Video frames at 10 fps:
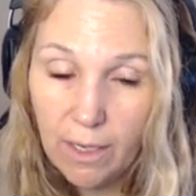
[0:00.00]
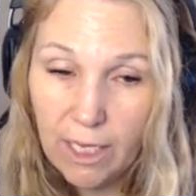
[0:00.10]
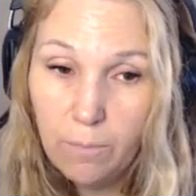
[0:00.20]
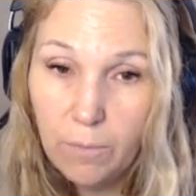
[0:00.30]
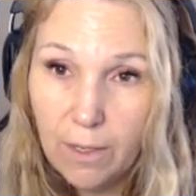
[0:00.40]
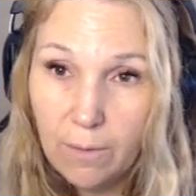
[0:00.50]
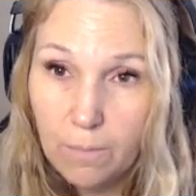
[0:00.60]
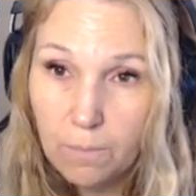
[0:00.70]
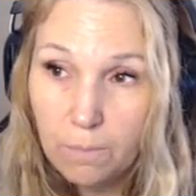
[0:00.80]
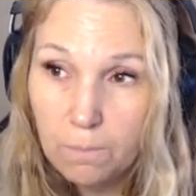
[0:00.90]
keep
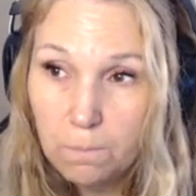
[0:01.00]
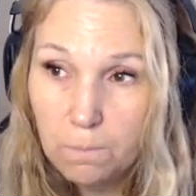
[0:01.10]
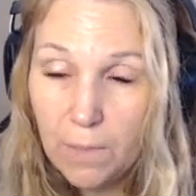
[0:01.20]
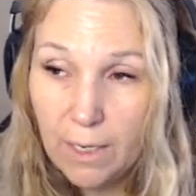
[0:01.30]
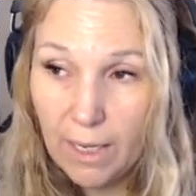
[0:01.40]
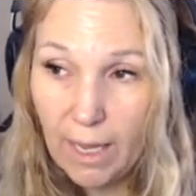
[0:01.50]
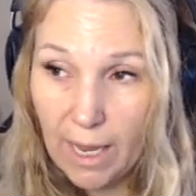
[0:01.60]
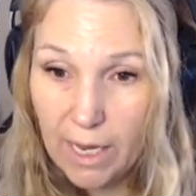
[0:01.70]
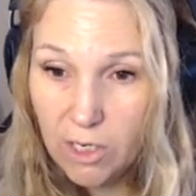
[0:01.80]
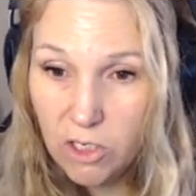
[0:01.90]
them
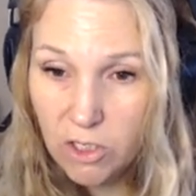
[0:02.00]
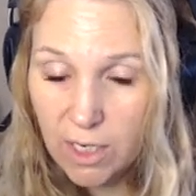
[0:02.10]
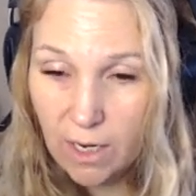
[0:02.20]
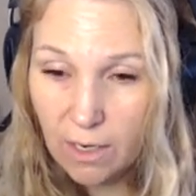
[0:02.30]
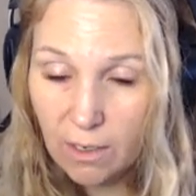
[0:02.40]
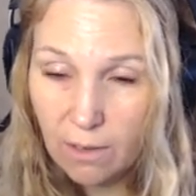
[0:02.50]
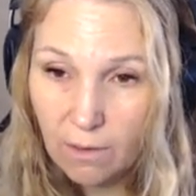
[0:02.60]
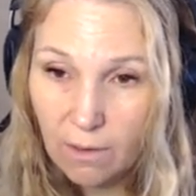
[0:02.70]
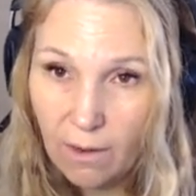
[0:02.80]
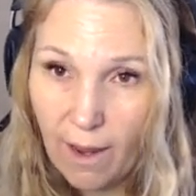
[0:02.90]
engaged and
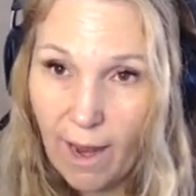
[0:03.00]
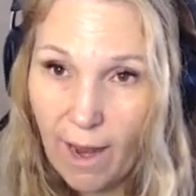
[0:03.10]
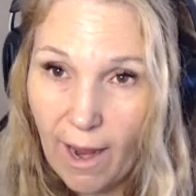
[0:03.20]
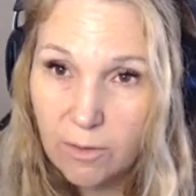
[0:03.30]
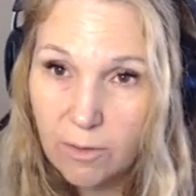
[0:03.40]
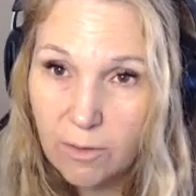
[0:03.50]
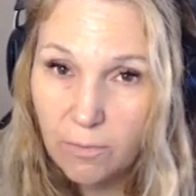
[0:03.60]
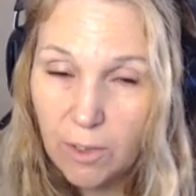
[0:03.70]
active,